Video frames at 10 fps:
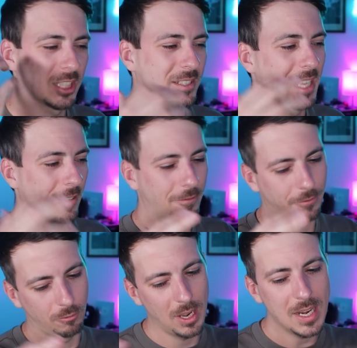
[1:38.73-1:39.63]
Just that
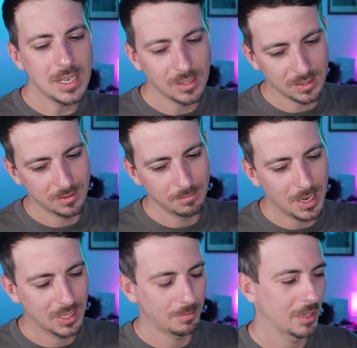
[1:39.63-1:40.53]
phrase
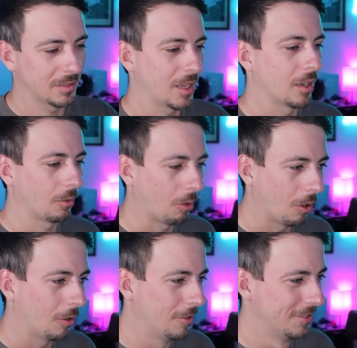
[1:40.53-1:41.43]
makes my skin
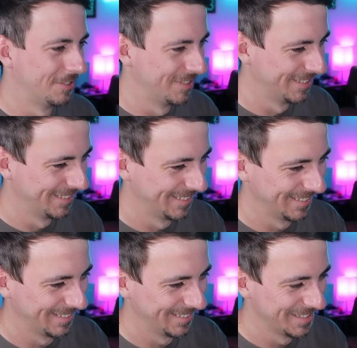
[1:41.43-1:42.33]
crawl.
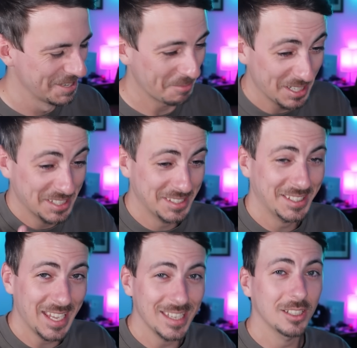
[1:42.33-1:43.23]
My
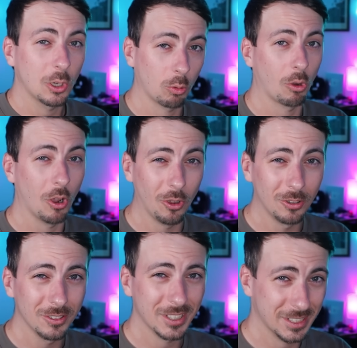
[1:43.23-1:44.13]
skin
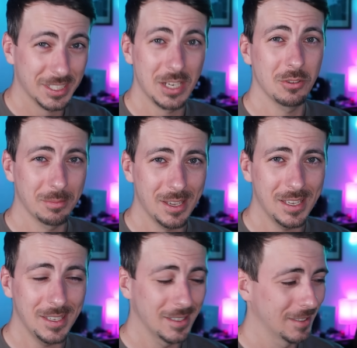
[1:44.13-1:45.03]
crawl? Excuse
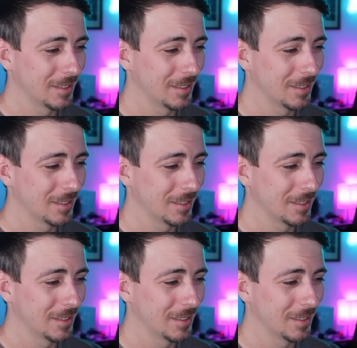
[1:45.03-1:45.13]
me?